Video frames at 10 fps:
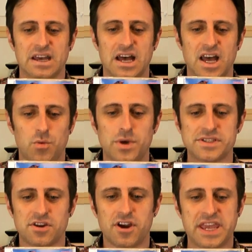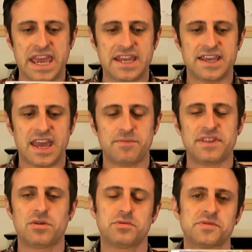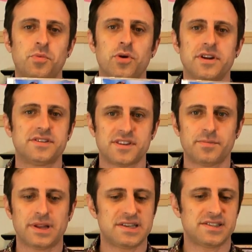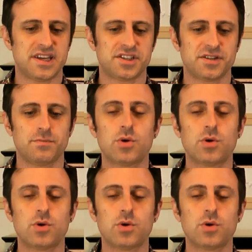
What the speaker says: It was an arcade game, and then it was ported to the PlayStation.